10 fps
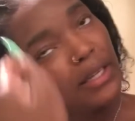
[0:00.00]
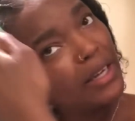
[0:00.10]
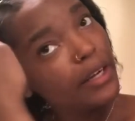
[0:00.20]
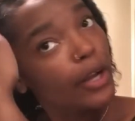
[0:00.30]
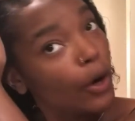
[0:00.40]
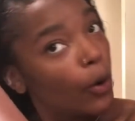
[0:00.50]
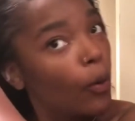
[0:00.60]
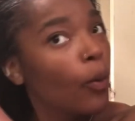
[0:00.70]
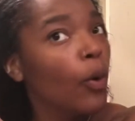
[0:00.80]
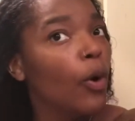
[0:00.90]
And I
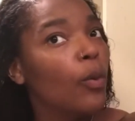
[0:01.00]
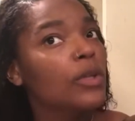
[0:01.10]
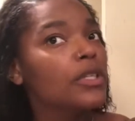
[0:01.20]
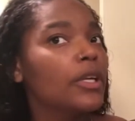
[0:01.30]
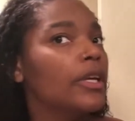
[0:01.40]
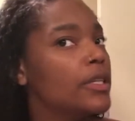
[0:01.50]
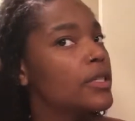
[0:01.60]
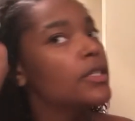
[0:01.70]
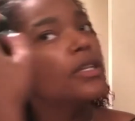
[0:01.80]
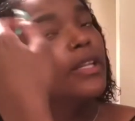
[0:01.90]
know once it
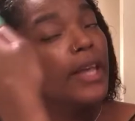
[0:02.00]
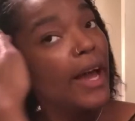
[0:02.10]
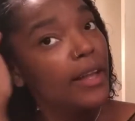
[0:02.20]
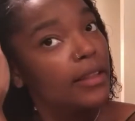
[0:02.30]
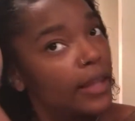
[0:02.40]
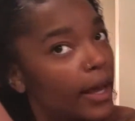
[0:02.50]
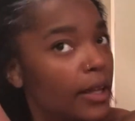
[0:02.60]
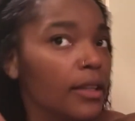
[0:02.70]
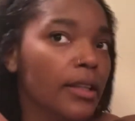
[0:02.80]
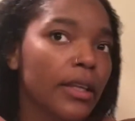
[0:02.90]
gets to that
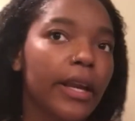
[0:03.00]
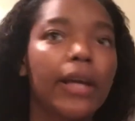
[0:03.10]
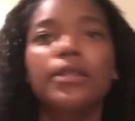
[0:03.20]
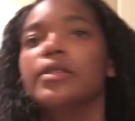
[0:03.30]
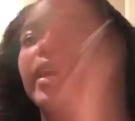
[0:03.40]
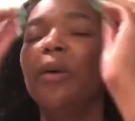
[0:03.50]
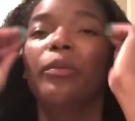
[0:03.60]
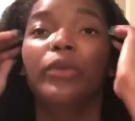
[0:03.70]
the next step,